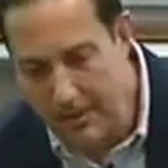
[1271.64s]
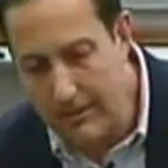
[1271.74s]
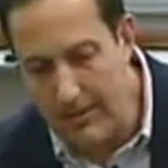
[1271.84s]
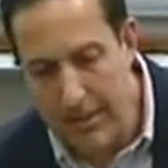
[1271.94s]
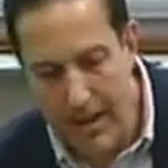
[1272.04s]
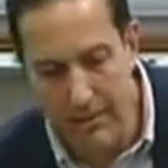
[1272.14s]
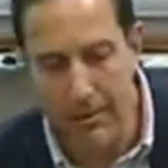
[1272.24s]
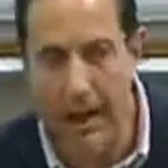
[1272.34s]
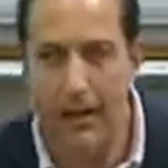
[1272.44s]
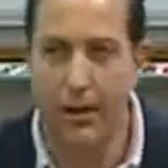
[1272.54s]

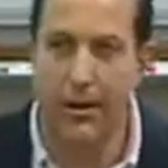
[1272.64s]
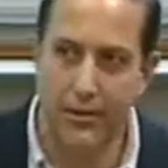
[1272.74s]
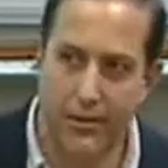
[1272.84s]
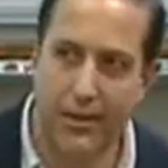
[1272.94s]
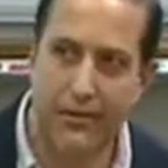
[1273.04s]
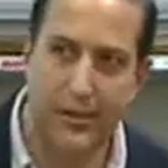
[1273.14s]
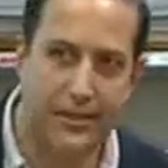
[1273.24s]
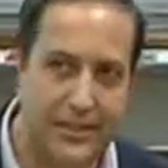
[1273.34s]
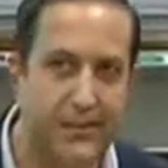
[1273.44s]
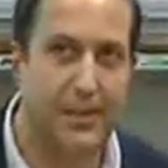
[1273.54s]
compatible. How do I know they're not
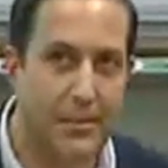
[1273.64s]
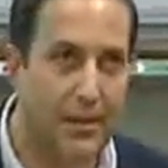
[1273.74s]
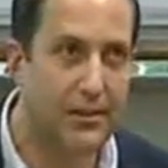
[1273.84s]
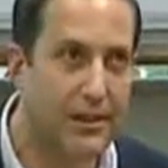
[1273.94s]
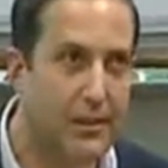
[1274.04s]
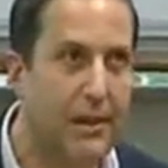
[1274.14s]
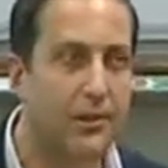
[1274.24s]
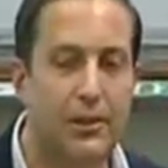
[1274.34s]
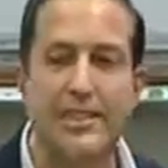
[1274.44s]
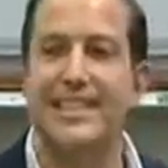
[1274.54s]
fundamentally
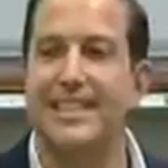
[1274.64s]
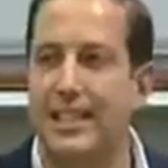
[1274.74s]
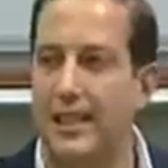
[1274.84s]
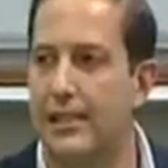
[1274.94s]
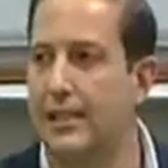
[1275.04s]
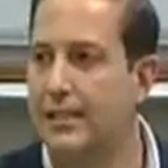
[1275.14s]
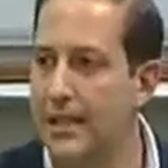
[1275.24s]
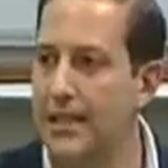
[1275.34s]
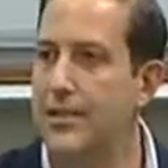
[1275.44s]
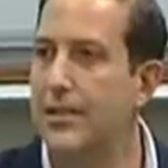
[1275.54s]
compatible? You can see it, you can
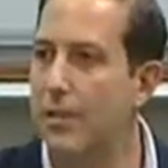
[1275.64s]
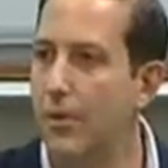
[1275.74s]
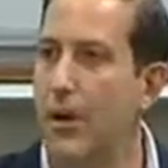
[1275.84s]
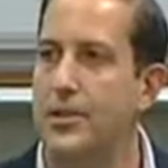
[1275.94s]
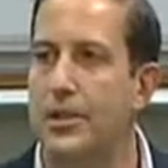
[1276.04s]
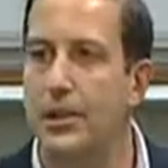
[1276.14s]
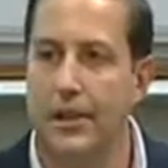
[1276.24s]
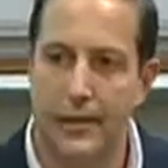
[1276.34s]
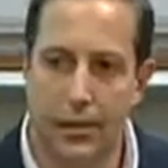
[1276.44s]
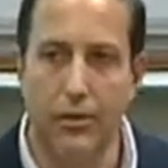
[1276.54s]
taste it, you can watch it.
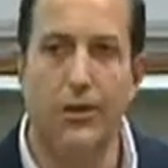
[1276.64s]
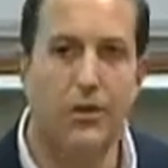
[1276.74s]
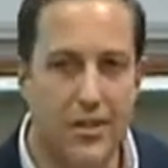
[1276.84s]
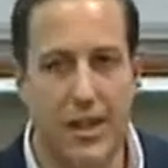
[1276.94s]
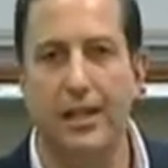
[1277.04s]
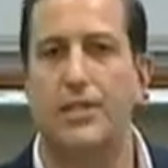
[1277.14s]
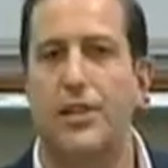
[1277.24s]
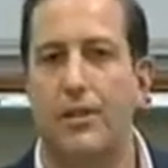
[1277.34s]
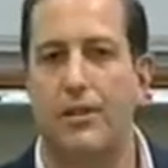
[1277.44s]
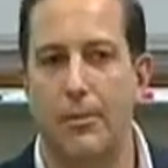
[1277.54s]
They don't understand each
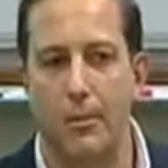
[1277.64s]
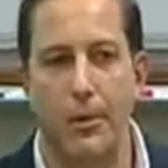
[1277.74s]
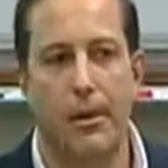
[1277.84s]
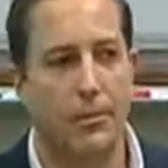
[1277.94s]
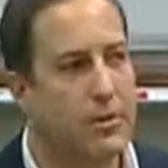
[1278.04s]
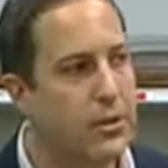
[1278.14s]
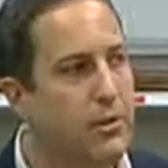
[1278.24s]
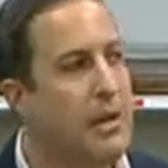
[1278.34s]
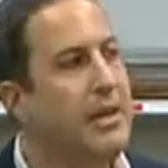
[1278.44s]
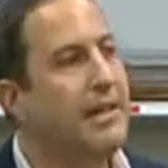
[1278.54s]
other, number one. Number
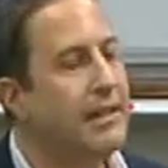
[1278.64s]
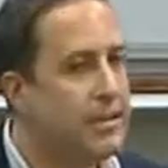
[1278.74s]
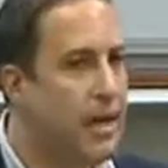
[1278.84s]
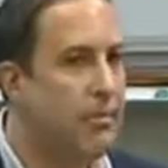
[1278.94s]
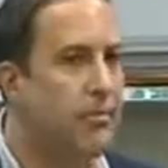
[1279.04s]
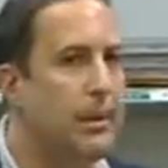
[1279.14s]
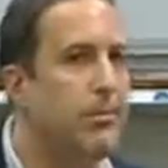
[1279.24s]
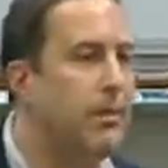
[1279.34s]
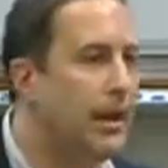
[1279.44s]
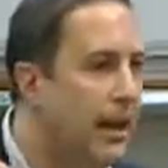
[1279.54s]
two, the type of
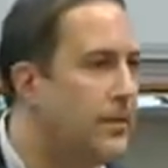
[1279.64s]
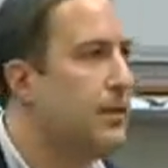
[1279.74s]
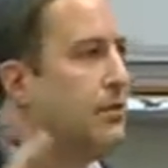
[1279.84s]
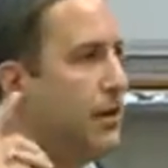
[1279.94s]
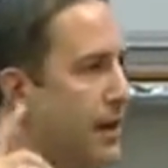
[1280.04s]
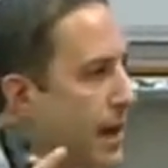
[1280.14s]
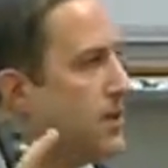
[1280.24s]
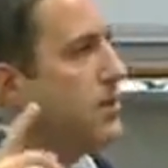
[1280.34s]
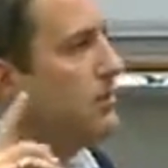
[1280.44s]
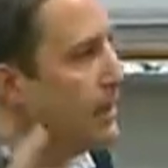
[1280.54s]
people that have to go on
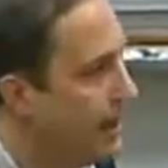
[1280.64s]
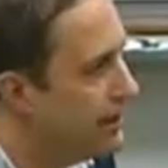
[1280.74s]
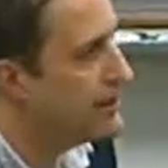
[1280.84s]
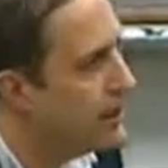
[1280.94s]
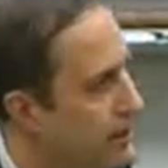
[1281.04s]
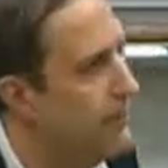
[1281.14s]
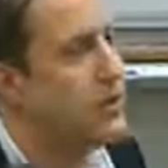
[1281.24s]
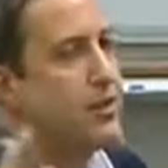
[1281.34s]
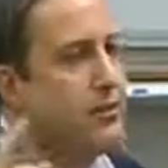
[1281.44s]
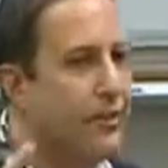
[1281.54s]
national reality
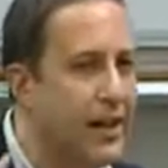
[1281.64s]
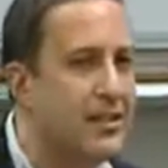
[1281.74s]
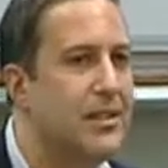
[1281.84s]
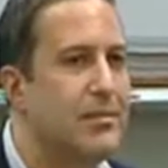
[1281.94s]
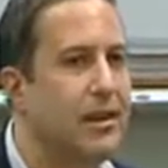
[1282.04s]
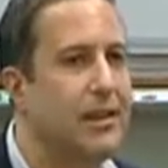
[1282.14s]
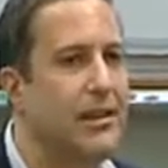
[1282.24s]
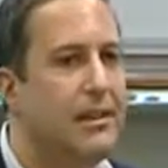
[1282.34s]
television to find somebody